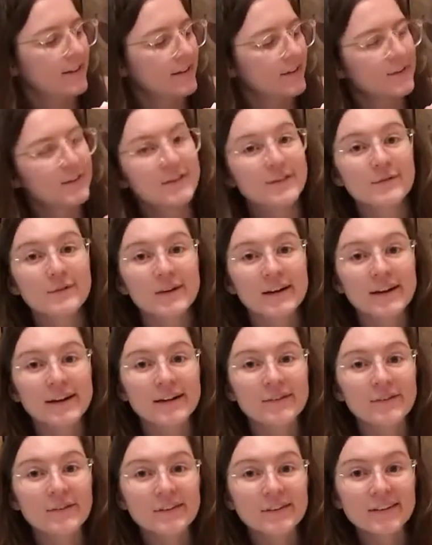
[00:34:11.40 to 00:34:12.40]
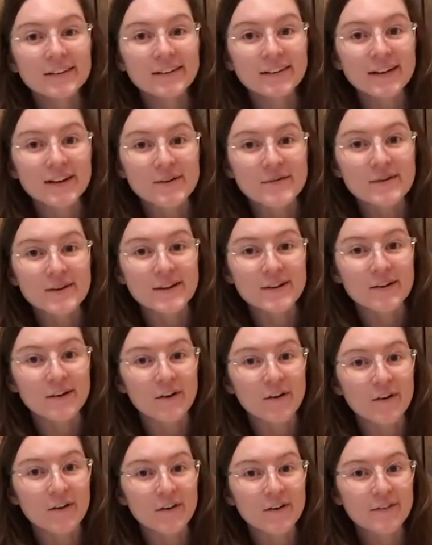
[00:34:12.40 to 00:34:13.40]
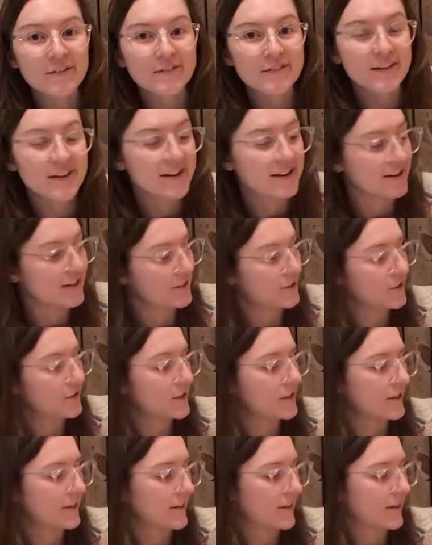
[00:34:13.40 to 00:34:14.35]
This is what it will look like when you're all finished.